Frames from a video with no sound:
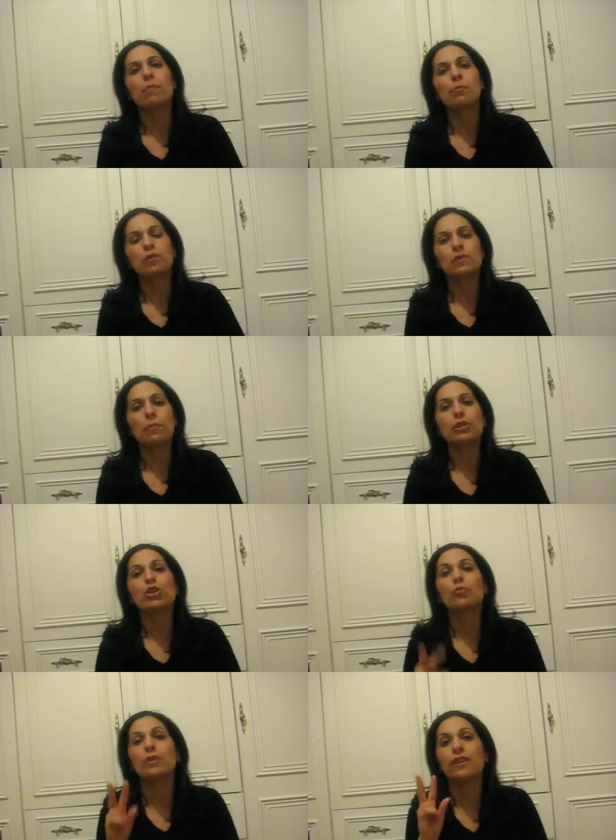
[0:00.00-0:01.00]

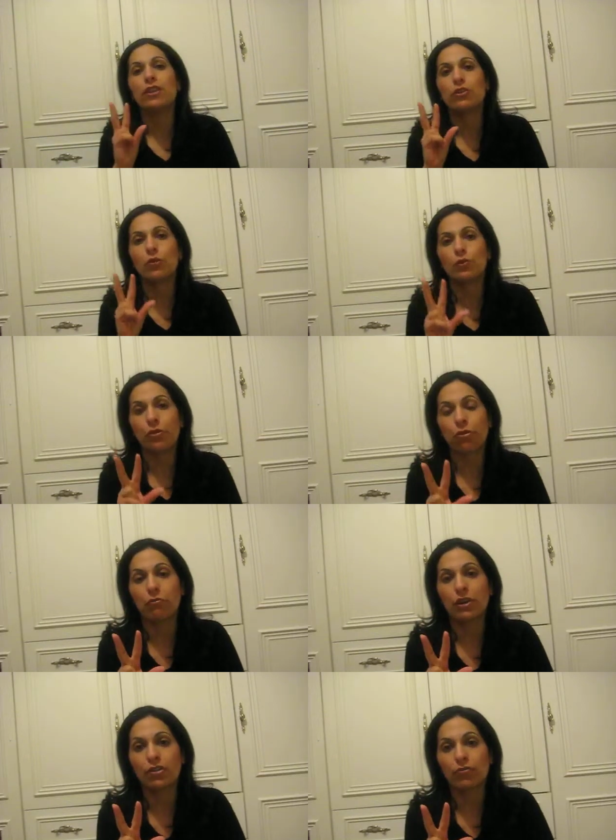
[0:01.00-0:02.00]
approximation within those
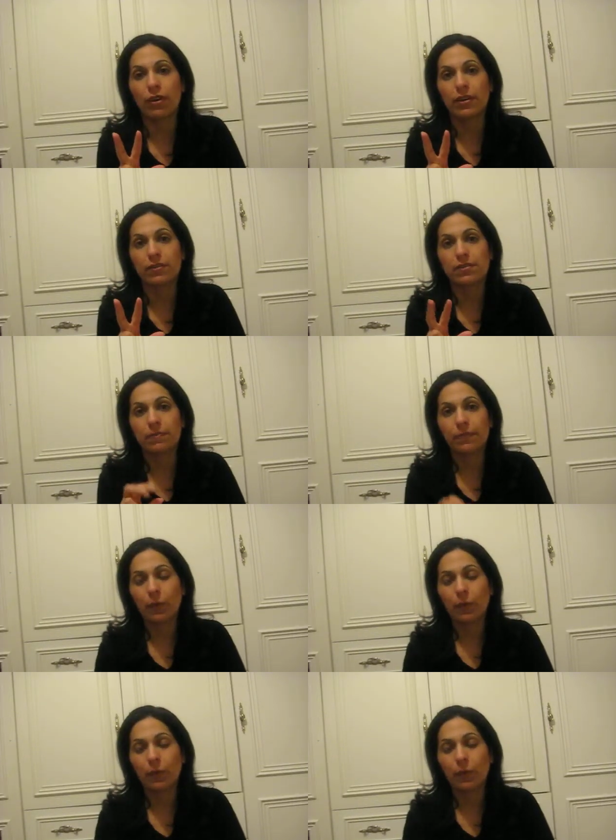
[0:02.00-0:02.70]
3 trials.